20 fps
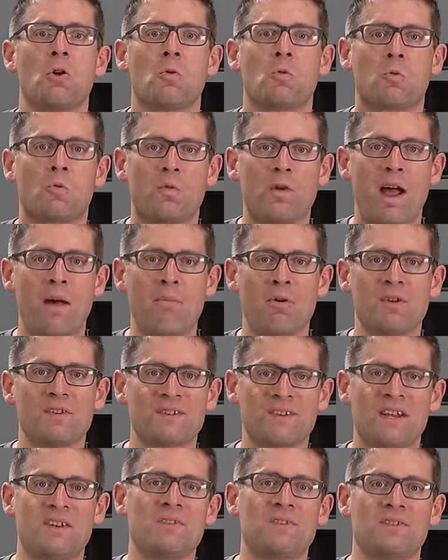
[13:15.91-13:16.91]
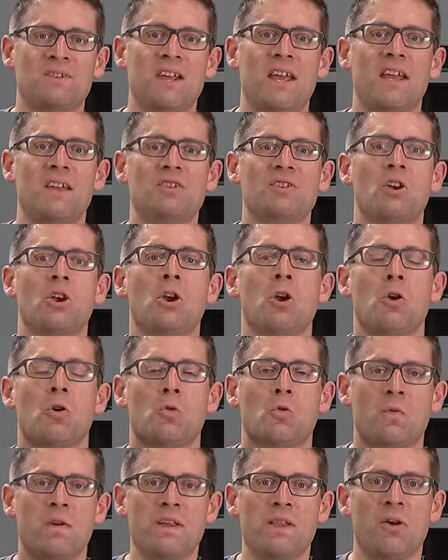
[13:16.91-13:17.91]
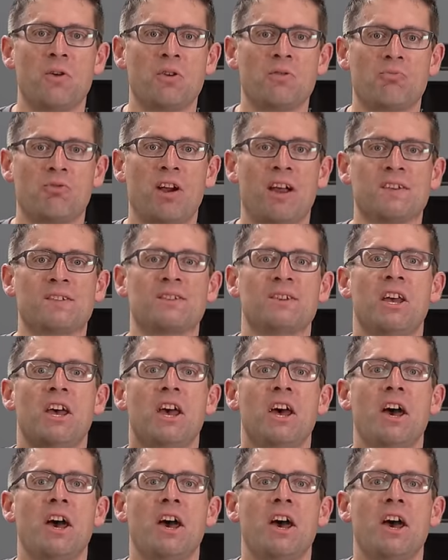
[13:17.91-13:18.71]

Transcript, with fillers: Rebel single-stage reloading press.